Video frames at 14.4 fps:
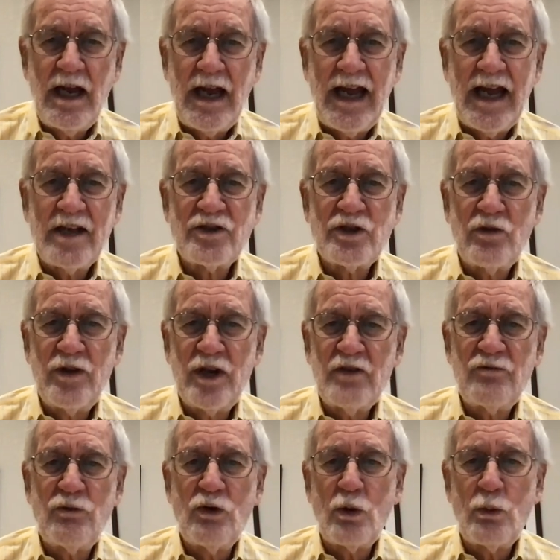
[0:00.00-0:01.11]
And so
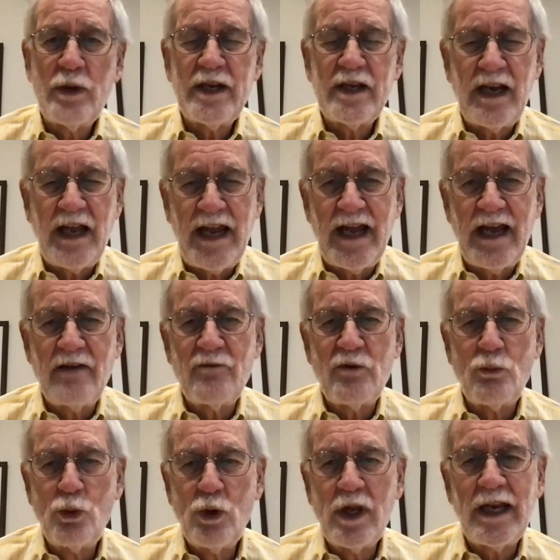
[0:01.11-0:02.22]
therefore we can have
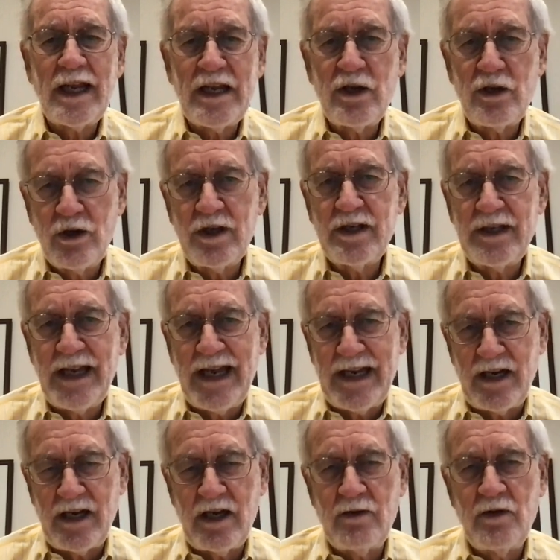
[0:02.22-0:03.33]
really good
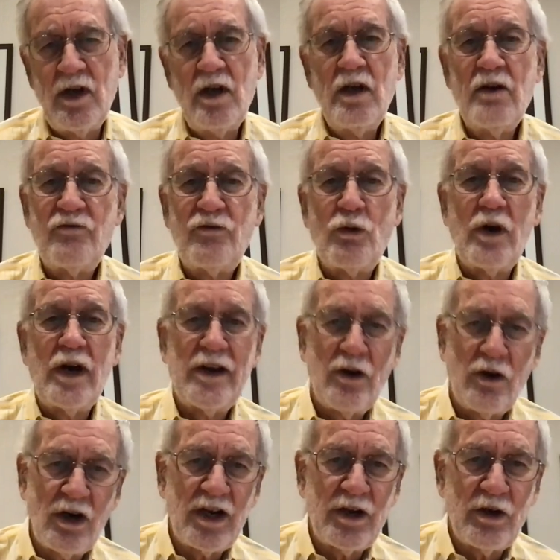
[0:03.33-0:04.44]
data for an
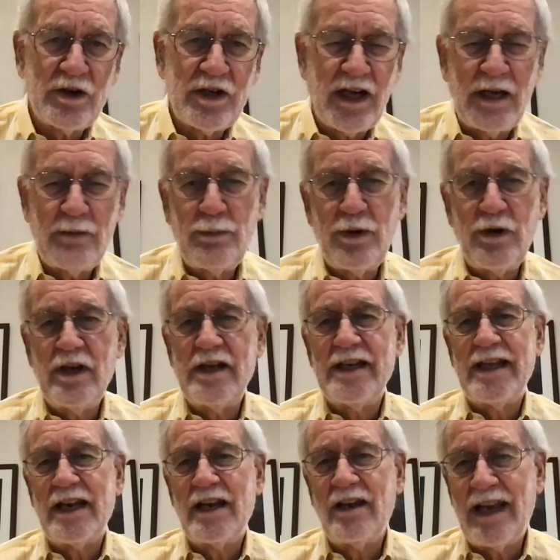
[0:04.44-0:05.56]
earlier time period
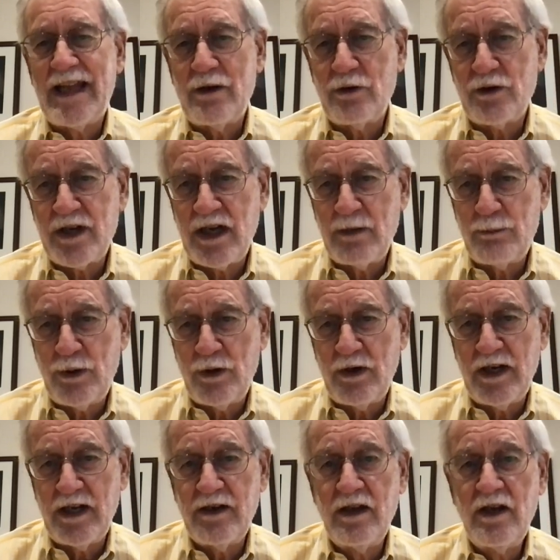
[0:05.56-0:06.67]
and a later time
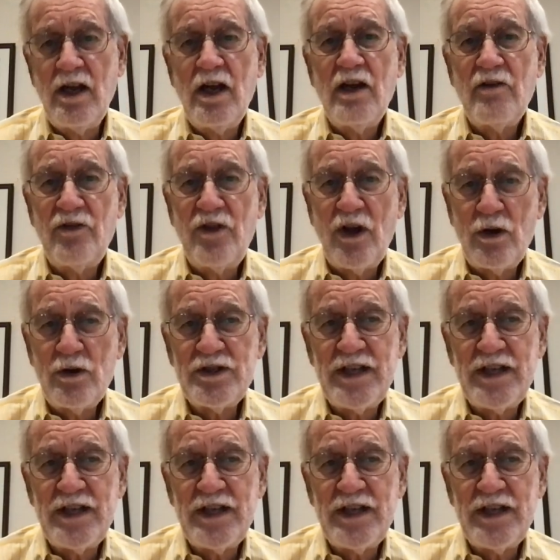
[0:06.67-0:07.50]
period. Those